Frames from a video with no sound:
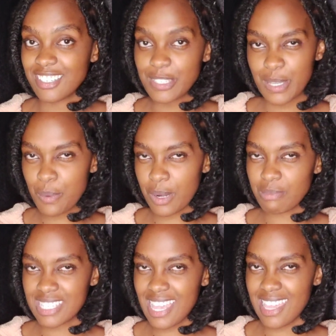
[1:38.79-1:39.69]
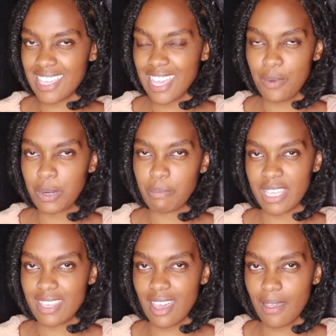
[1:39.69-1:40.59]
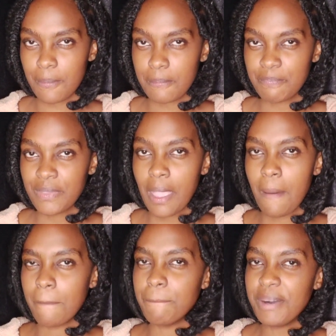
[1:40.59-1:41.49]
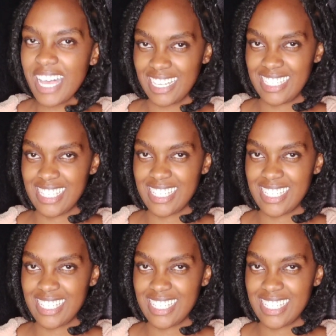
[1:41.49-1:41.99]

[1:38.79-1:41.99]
You get what I'm saying? I wouldn't be here. But